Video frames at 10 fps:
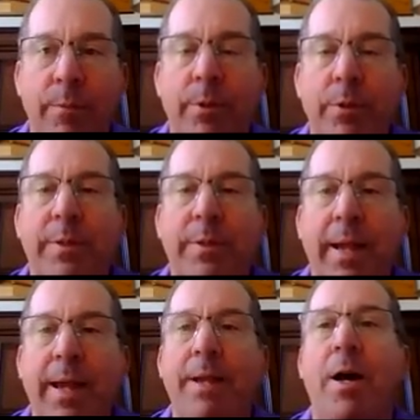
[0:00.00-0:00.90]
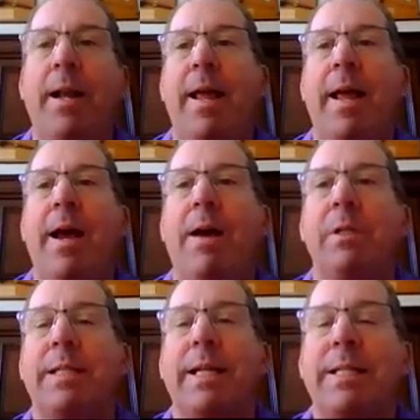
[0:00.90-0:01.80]
You cannot have real
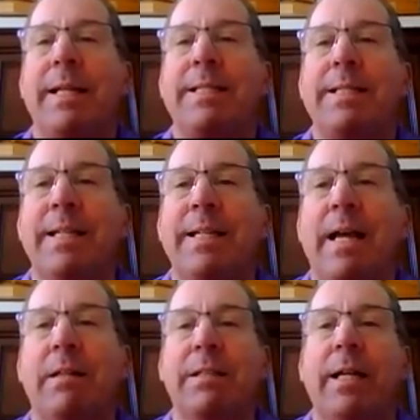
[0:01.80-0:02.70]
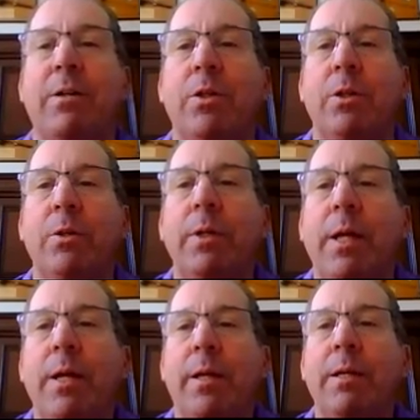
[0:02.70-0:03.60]
estate licensees out there who
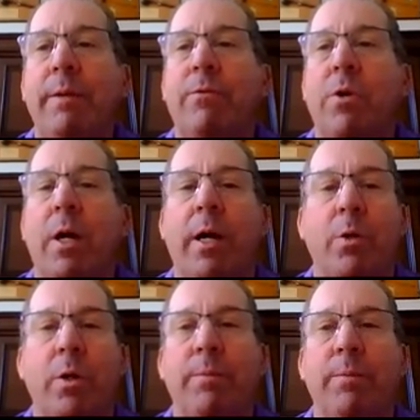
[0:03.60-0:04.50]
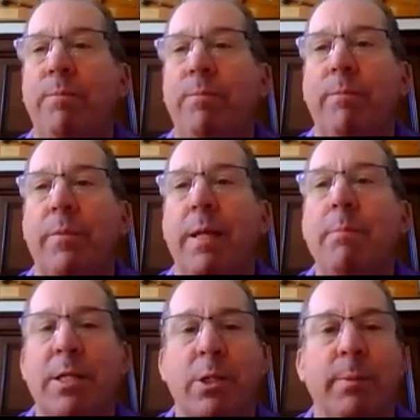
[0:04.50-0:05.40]
commit fraud or
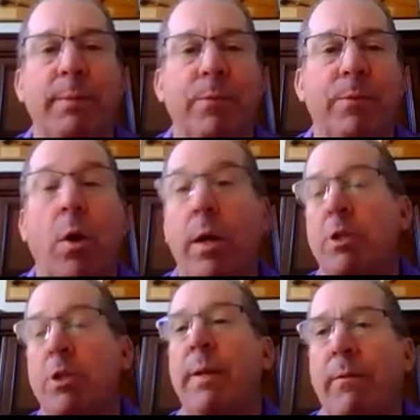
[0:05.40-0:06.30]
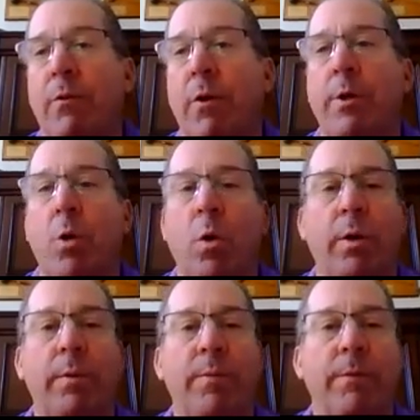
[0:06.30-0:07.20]
embezzlement, or excuse me, fraud
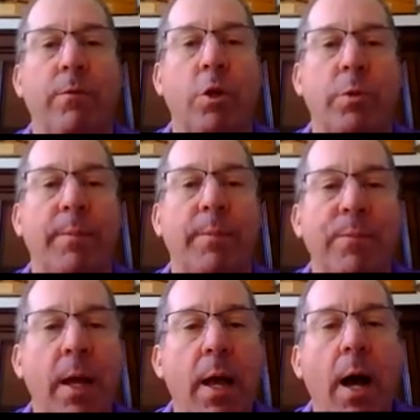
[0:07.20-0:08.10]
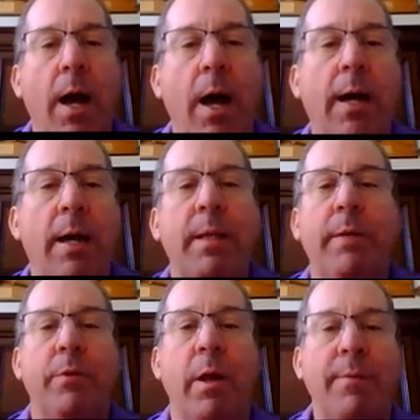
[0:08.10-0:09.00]
or forgery. Emily, if
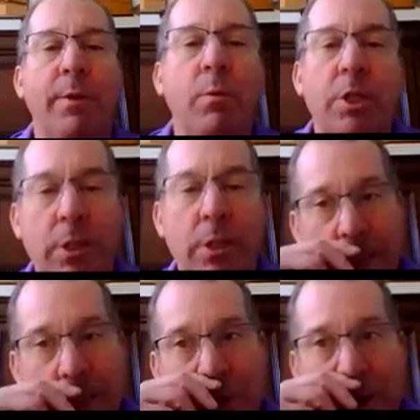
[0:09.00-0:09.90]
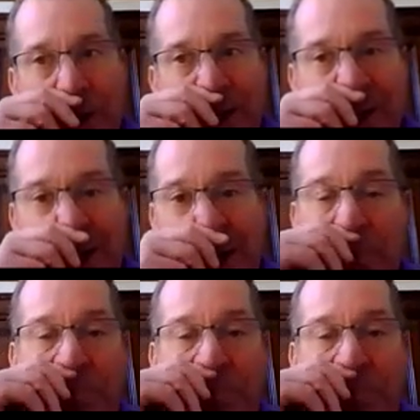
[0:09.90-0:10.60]
we don't have any questions, let's go to the next slide.